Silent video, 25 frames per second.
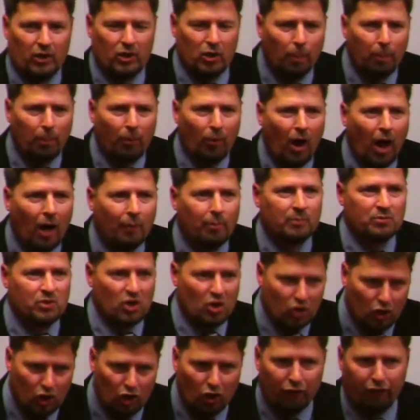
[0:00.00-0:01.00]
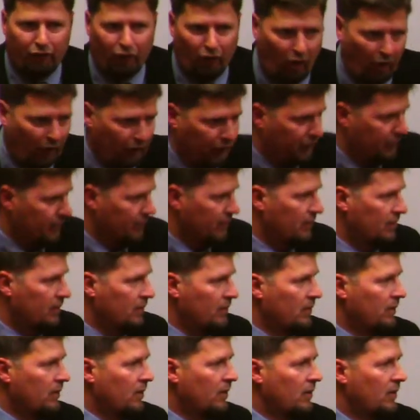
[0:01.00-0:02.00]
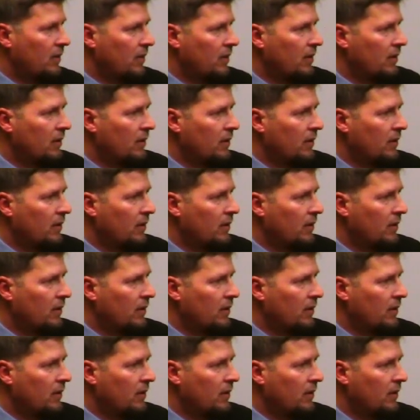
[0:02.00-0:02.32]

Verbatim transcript: Your problems are your fault. Right.